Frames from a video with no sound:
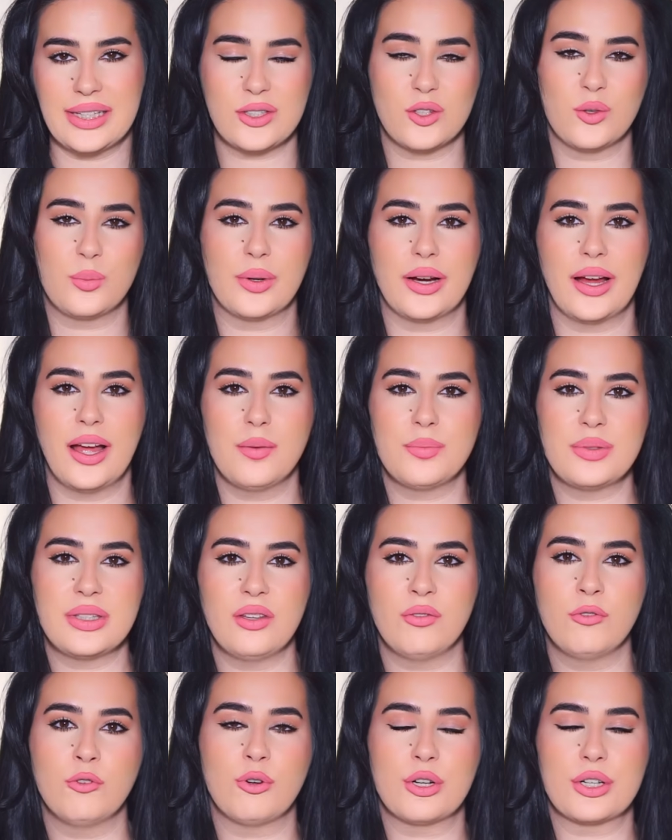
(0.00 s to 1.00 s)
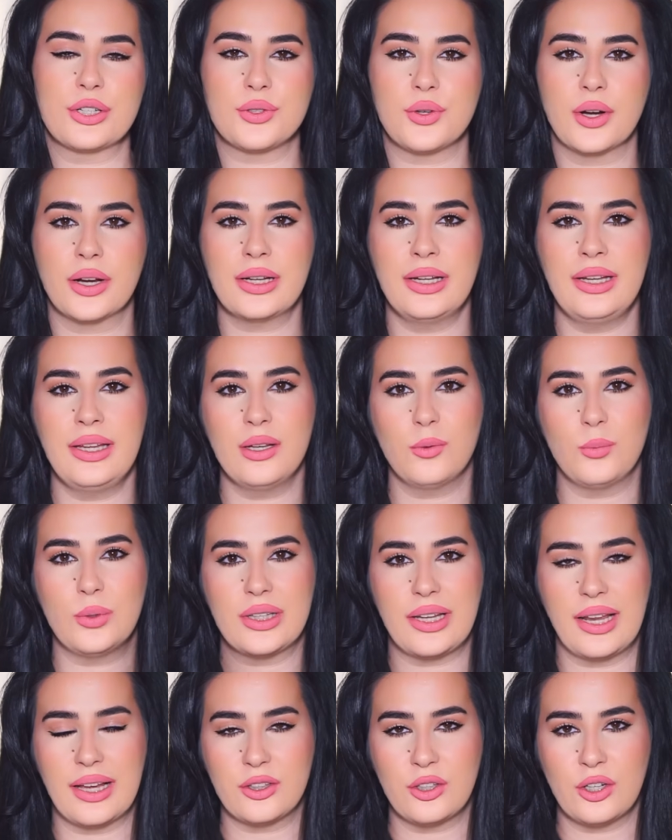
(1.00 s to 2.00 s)
So perhaps if you are struggling
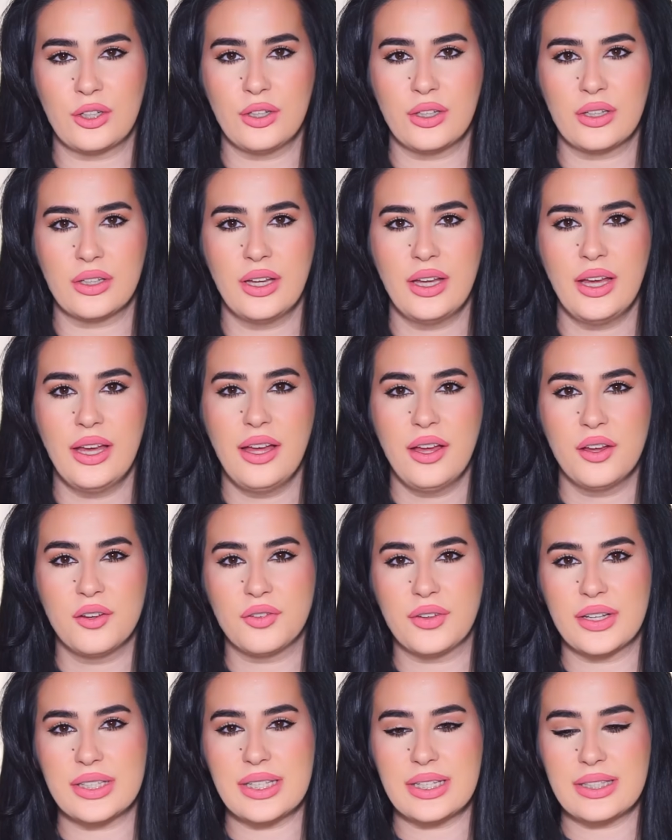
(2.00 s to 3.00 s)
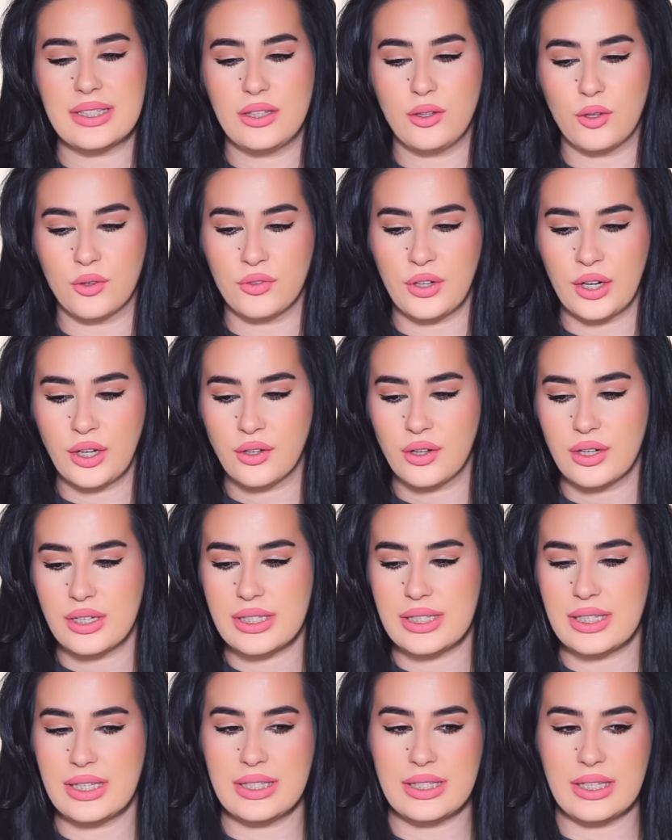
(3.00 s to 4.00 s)
with lactonic facets in your
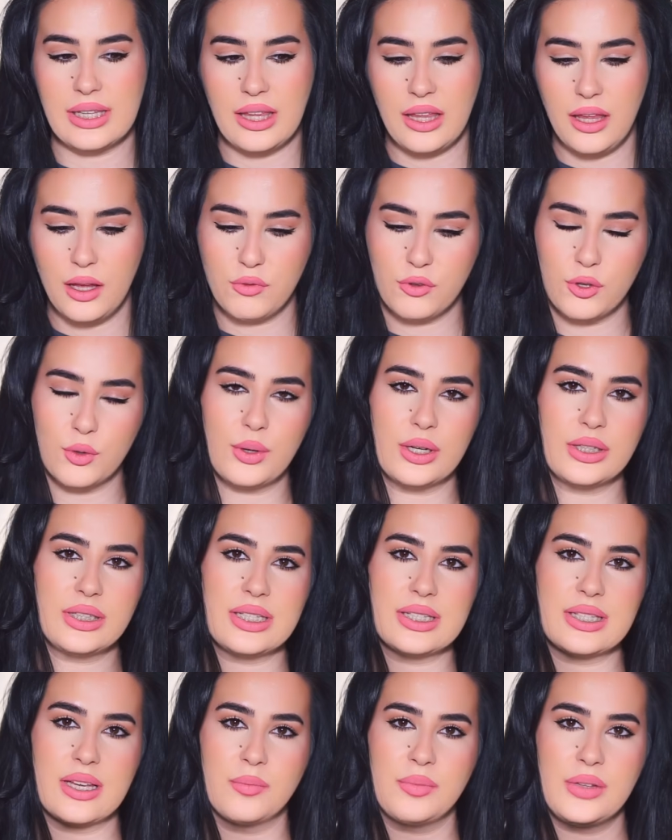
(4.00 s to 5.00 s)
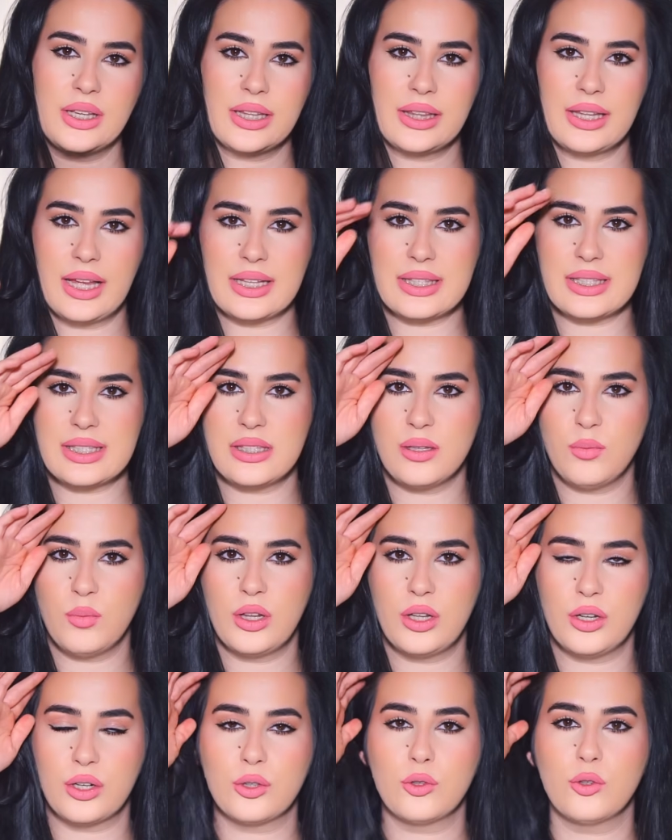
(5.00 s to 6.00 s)
fragrances, if you wanted something that's
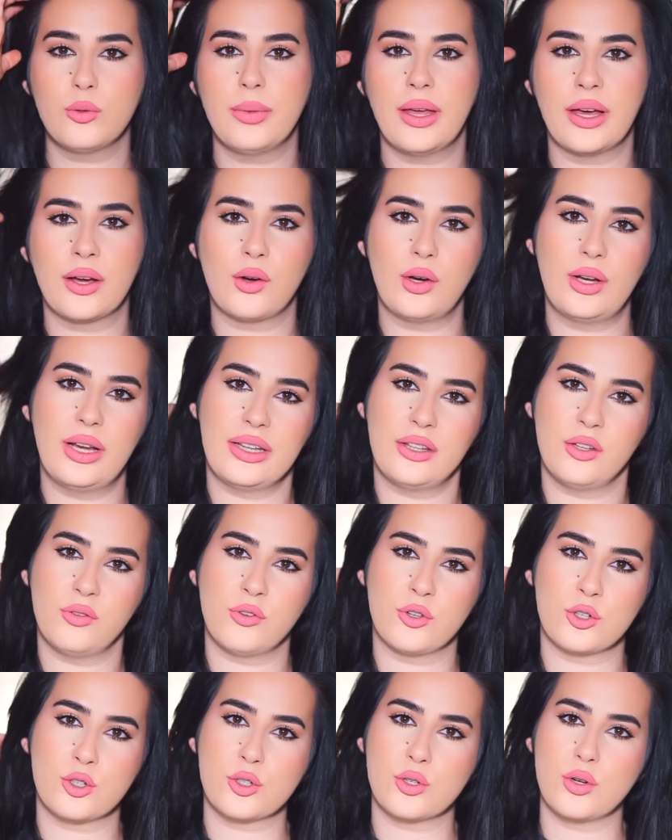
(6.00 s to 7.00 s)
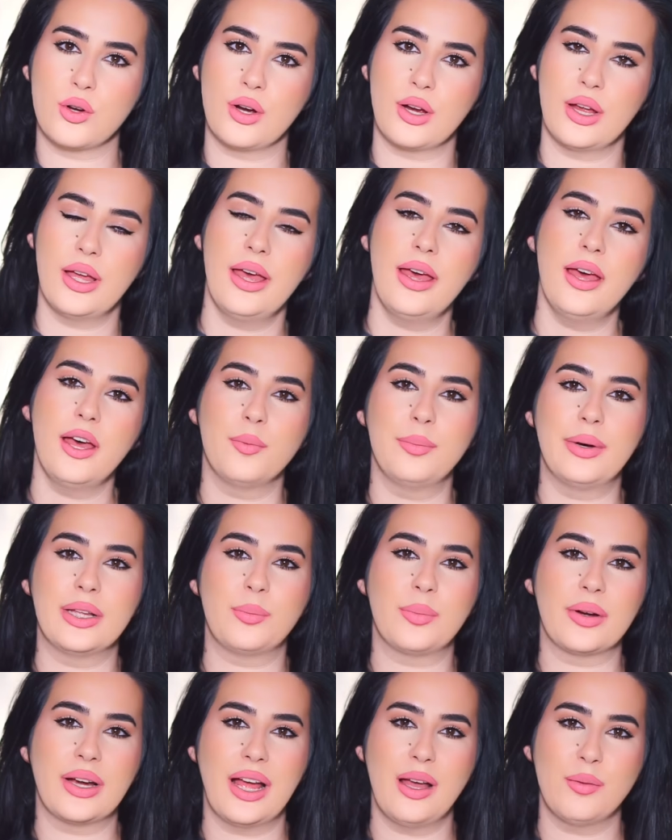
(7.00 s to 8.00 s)
similar to Bianco Latte for sure,
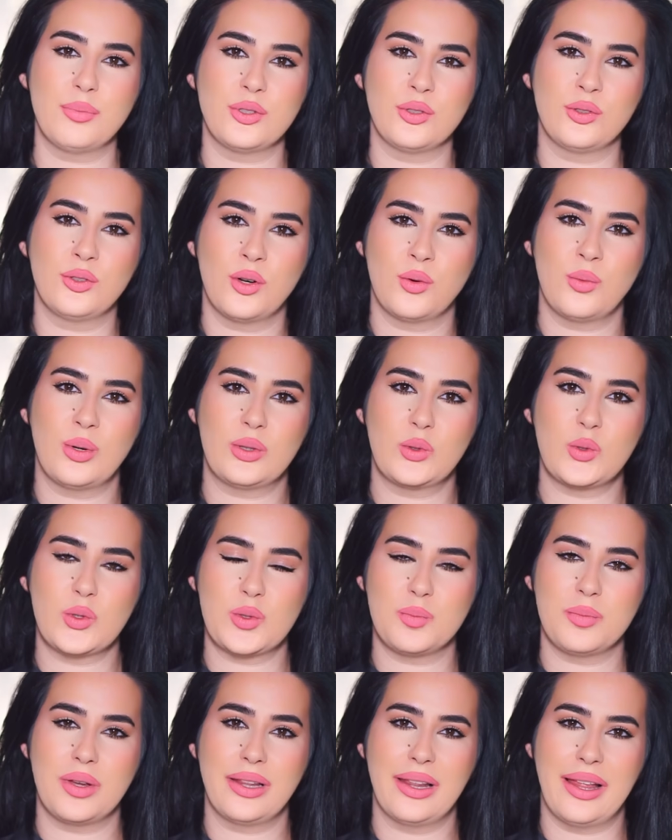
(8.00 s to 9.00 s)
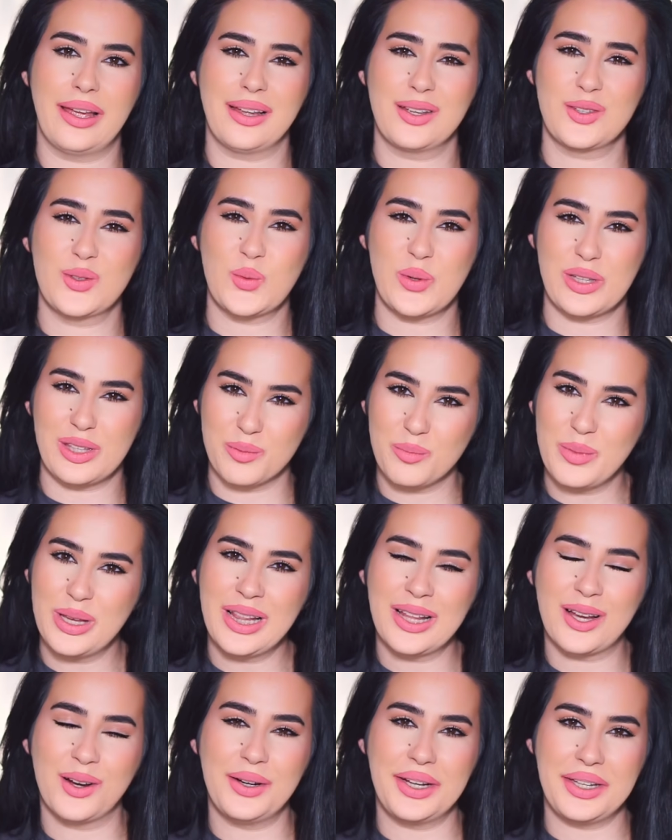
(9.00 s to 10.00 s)
but perhaps you don't want to smell like sweet
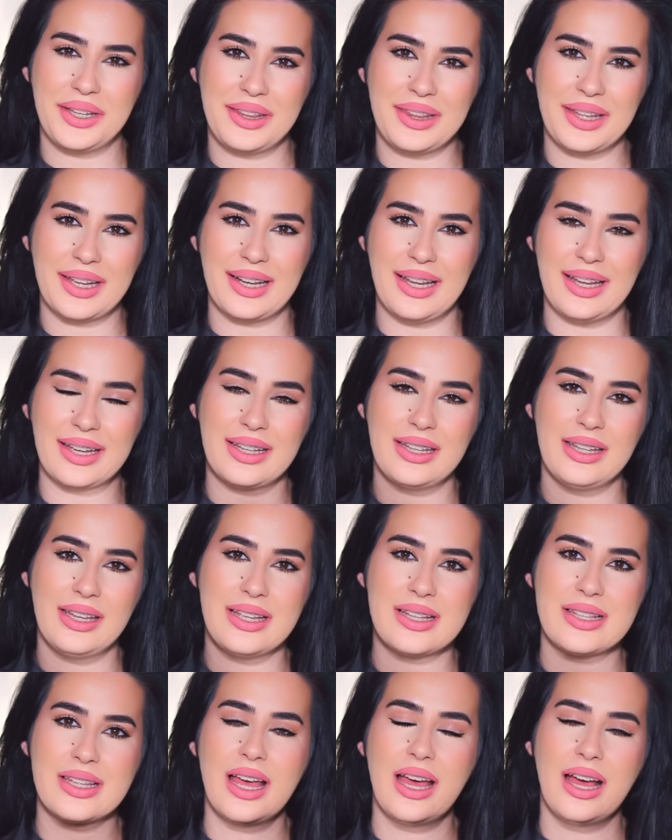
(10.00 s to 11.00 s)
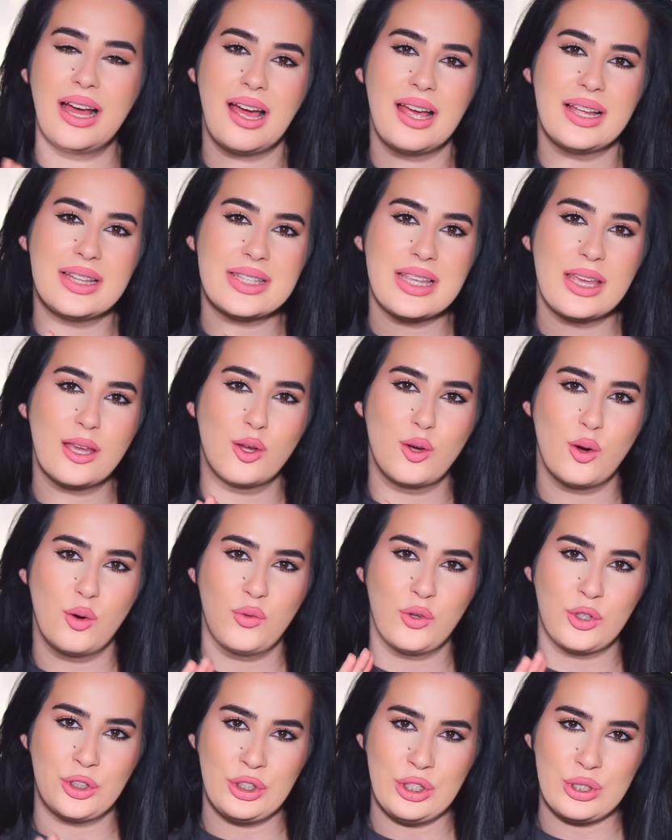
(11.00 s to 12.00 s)
milk or anything like this, I'd say go
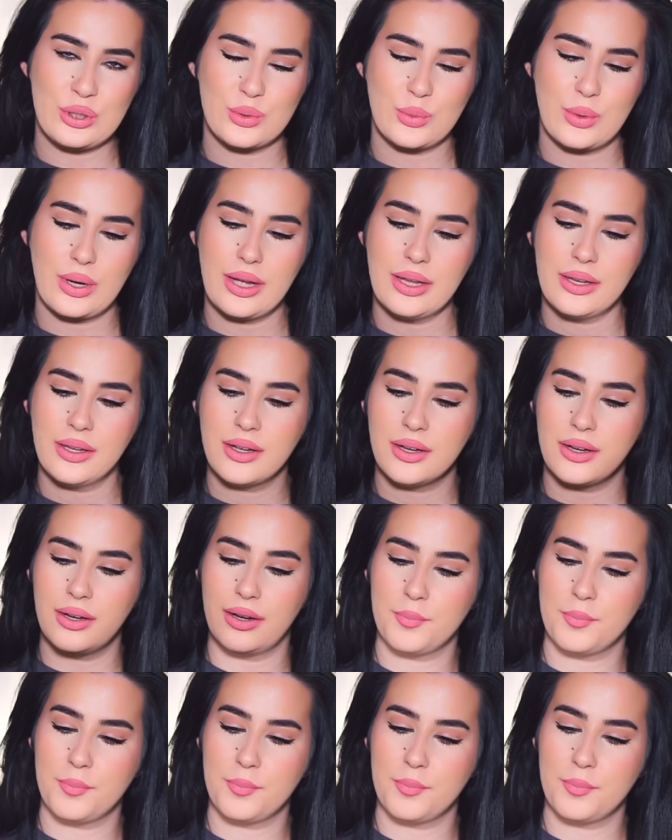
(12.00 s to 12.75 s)
for this one.